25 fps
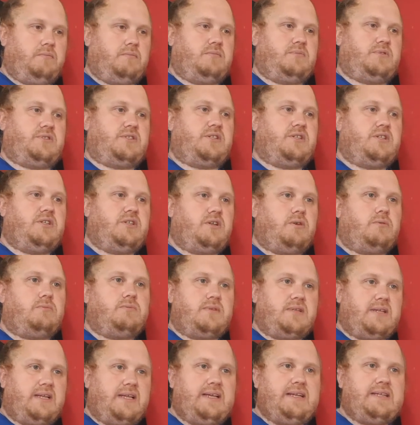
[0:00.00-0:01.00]
So you
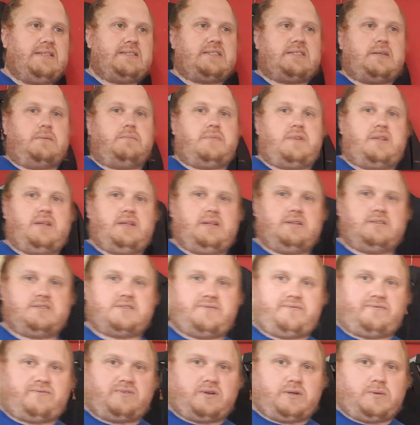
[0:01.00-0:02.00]
don't need something that's
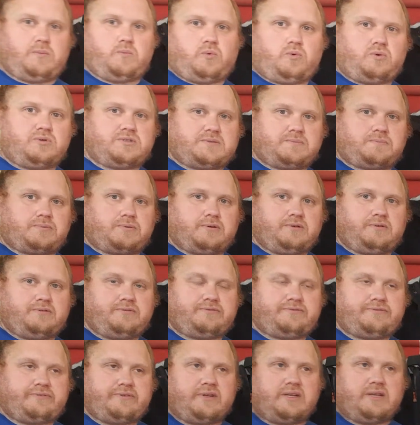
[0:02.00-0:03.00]
fully
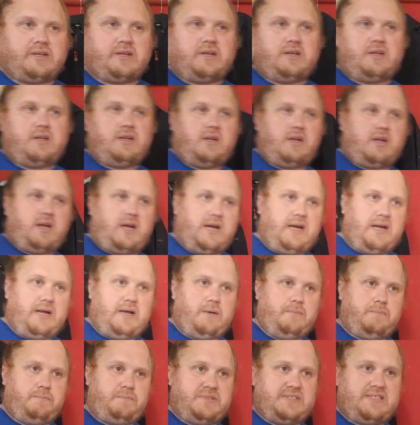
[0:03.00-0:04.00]
waterproof,
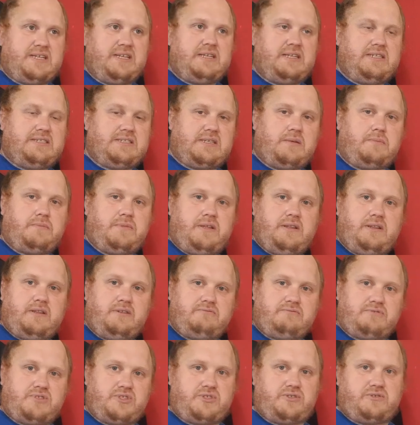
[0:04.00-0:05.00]
particularly something
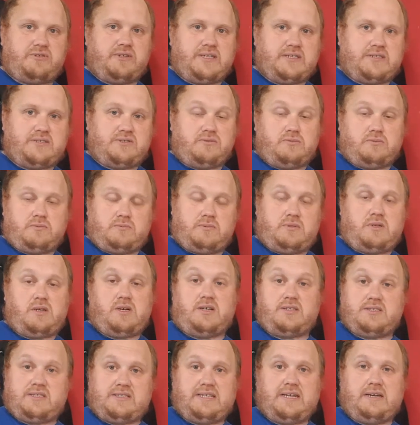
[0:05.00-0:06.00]
that restricts or
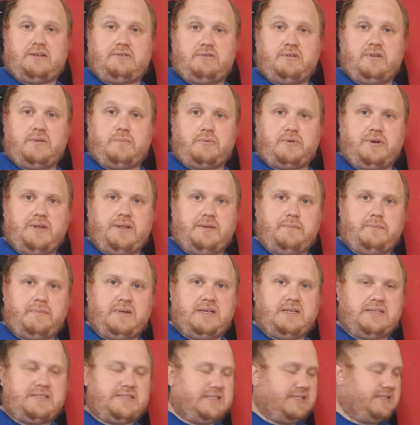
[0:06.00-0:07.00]
cuts down on the
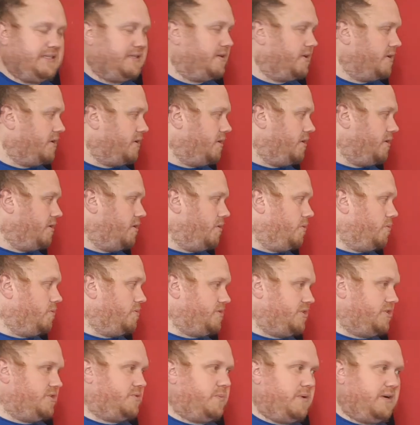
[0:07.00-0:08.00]
breathability,
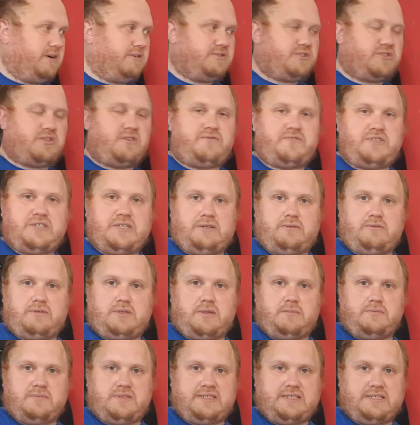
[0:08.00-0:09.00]
which is where a soft shell
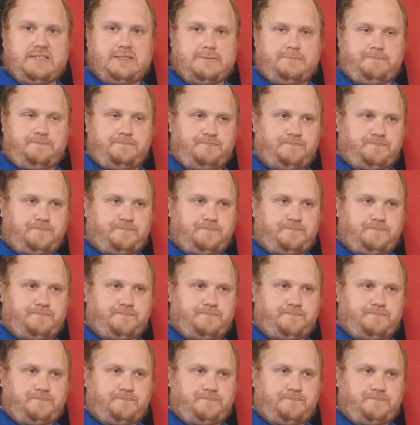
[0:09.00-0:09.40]
comes in.